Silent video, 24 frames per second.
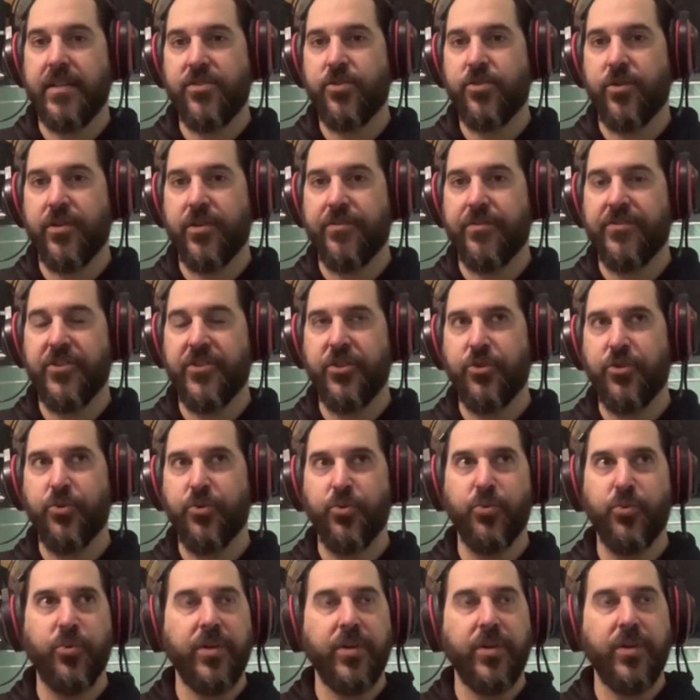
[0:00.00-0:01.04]
sort of
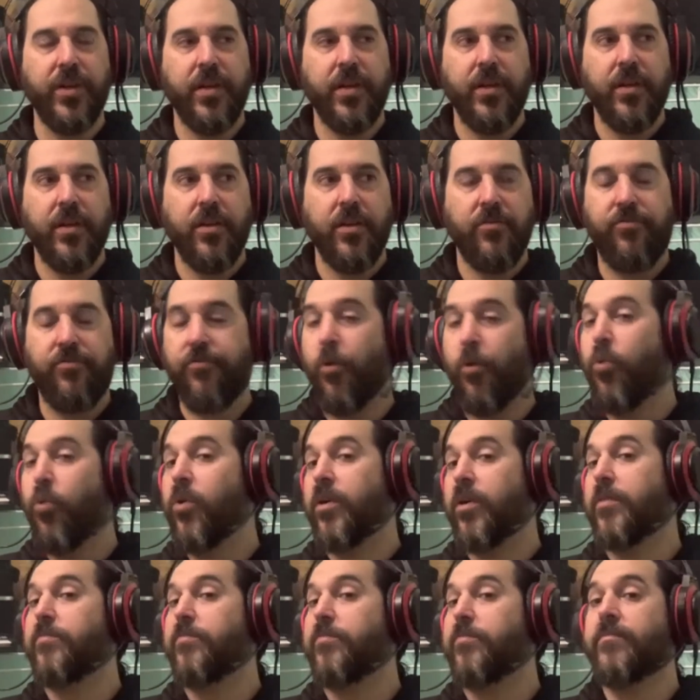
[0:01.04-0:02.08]
new
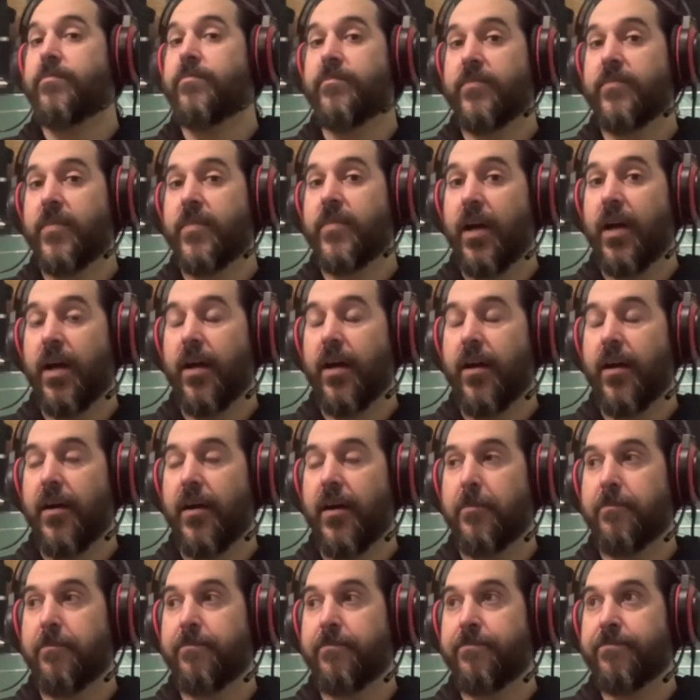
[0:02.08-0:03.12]
form.
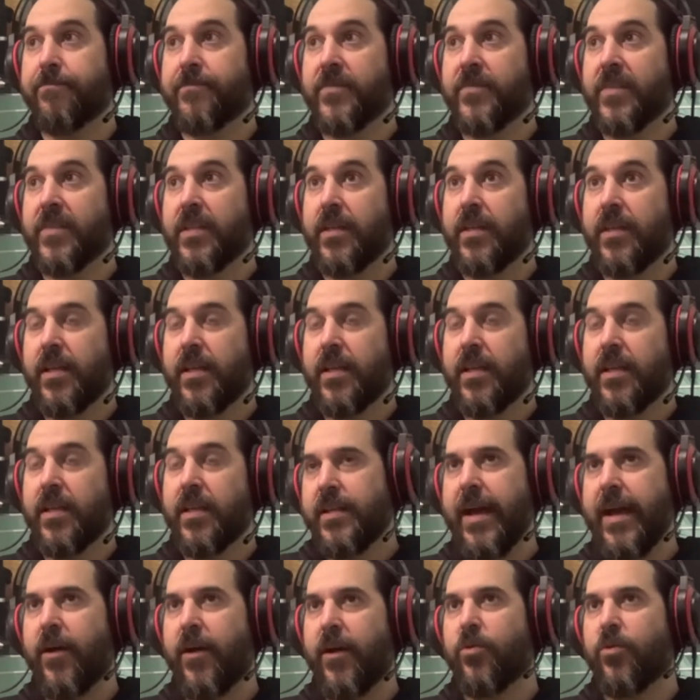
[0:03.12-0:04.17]

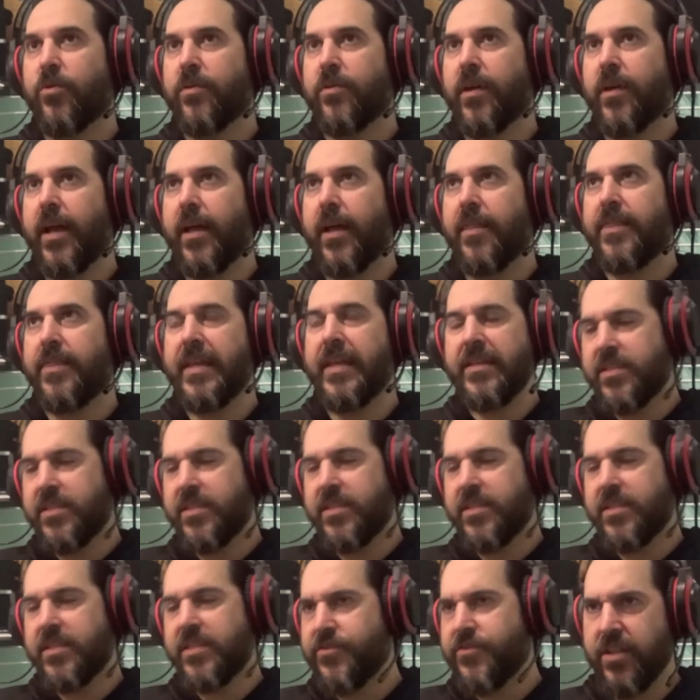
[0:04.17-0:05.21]
Now,
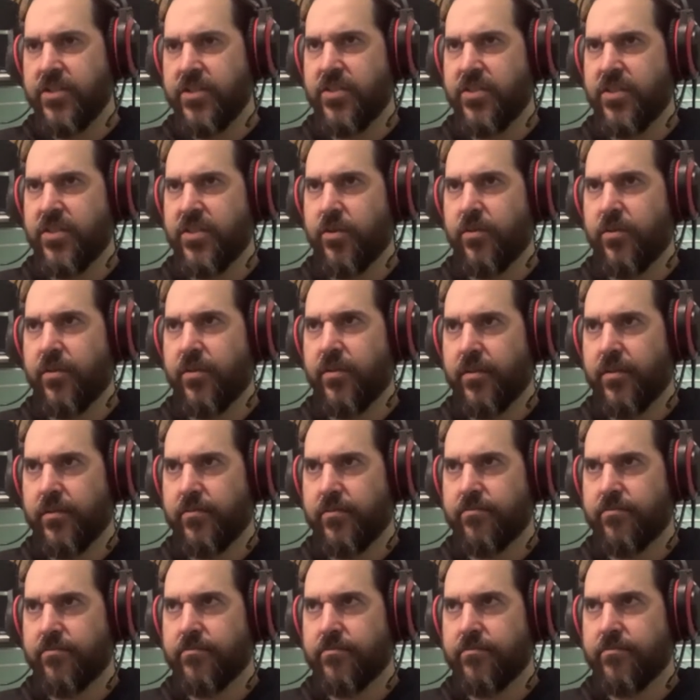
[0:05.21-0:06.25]
things have changed, though.
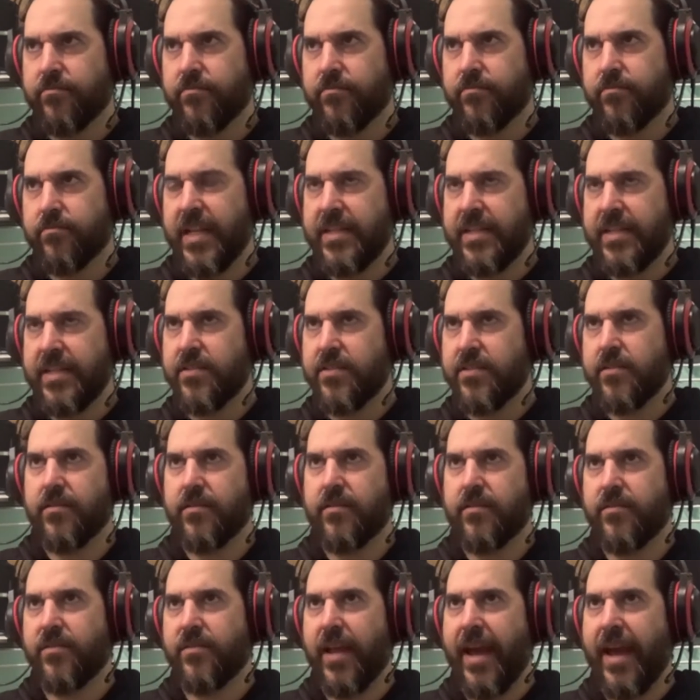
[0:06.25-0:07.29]

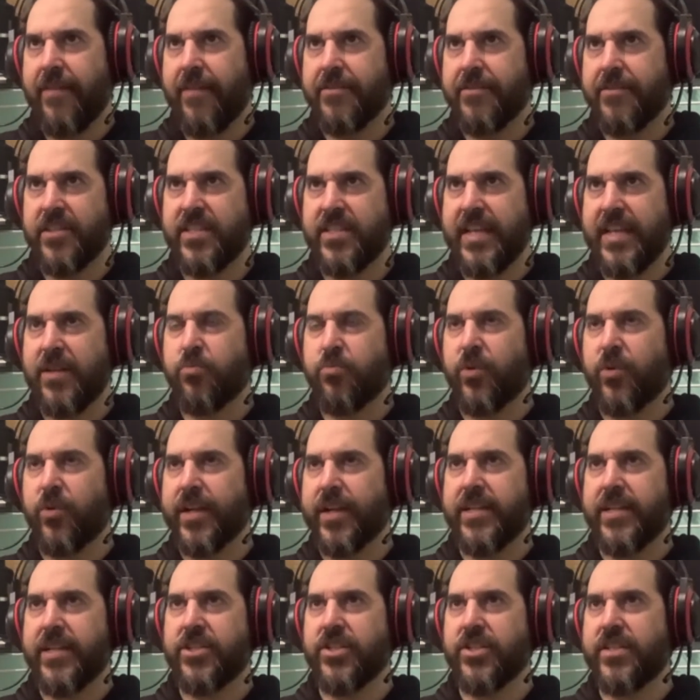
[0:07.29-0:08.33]
Having said what
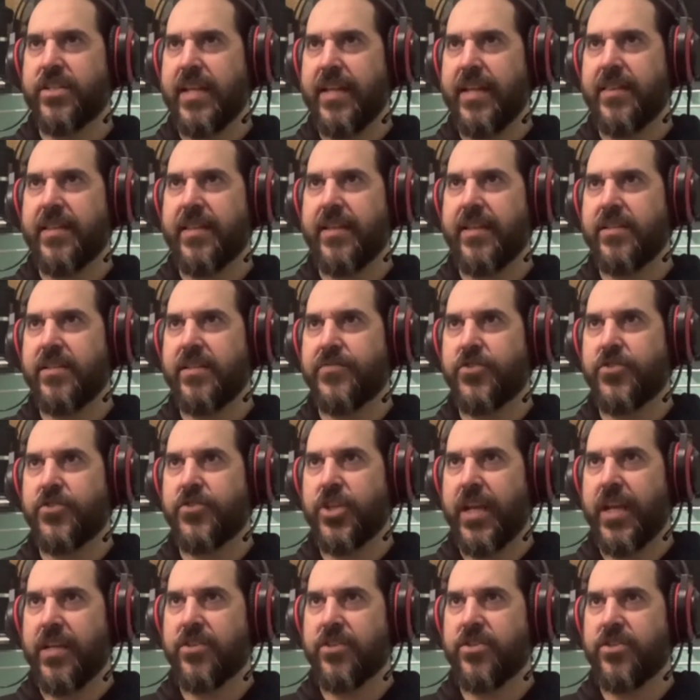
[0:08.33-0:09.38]
I just said, things have
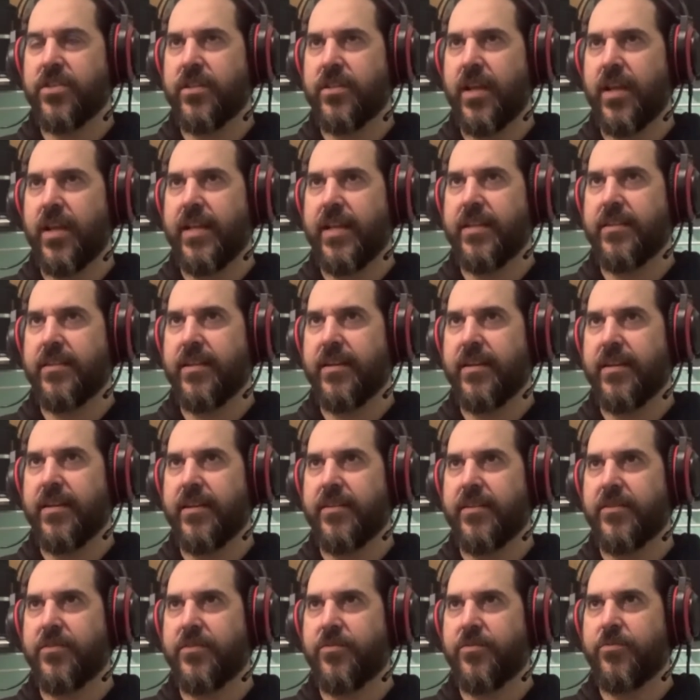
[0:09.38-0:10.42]
changed, and
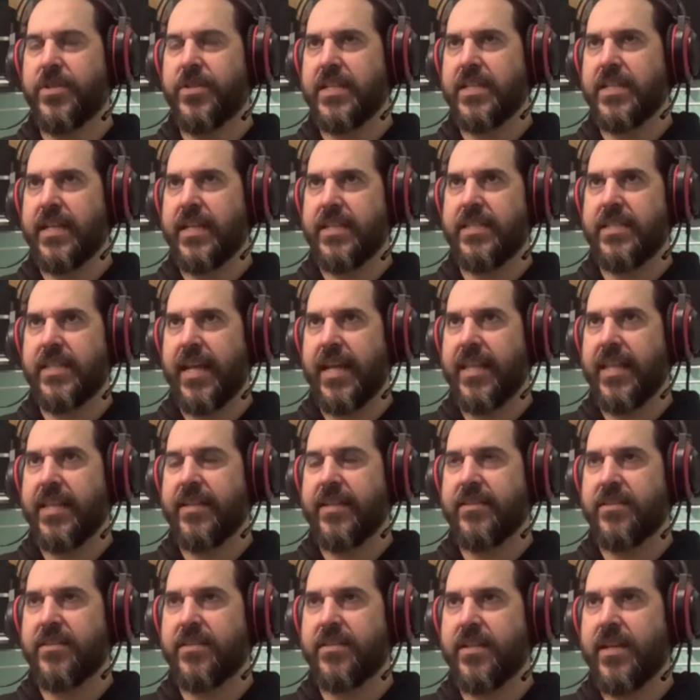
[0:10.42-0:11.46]
the reason I say that
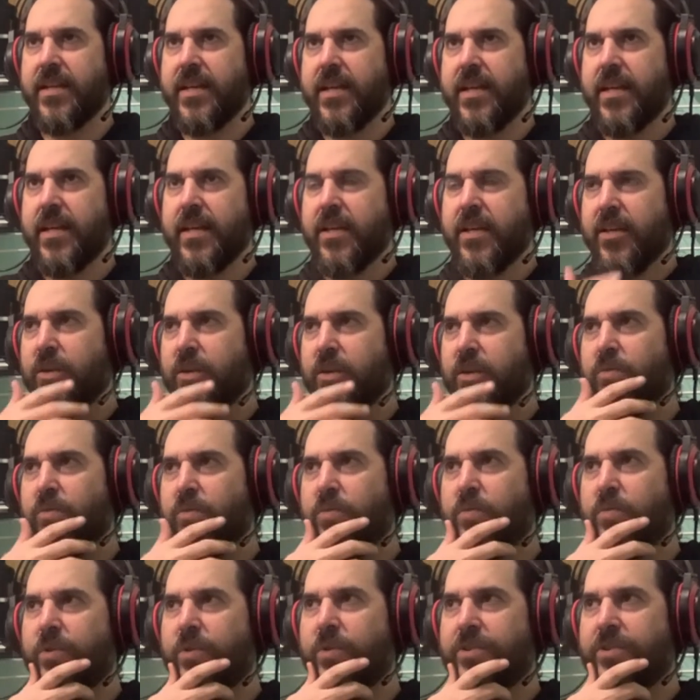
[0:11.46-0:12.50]
is, we
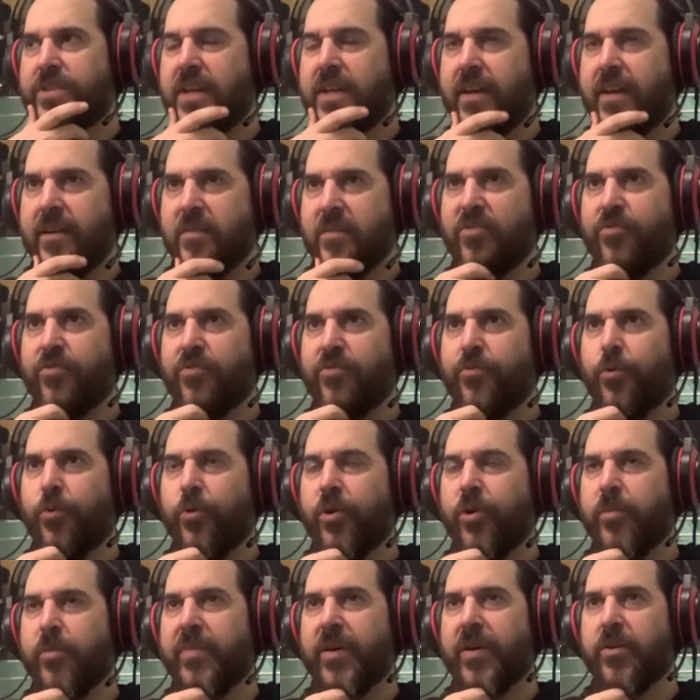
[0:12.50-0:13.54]
were talking
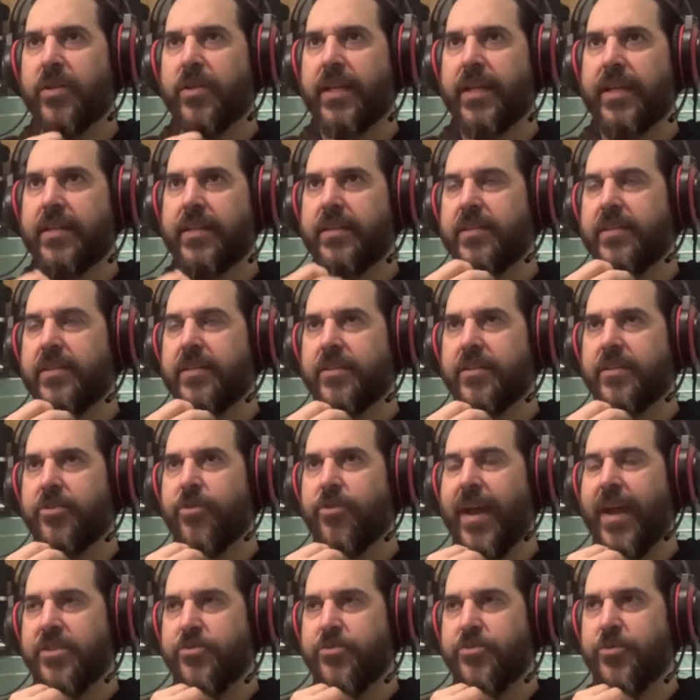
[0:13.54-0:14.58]
before about like the
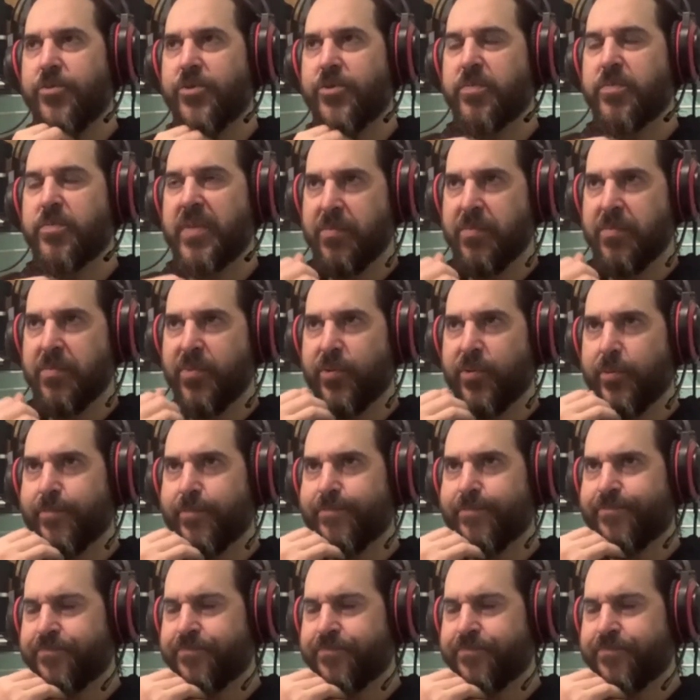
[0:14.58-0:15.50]
grassroots people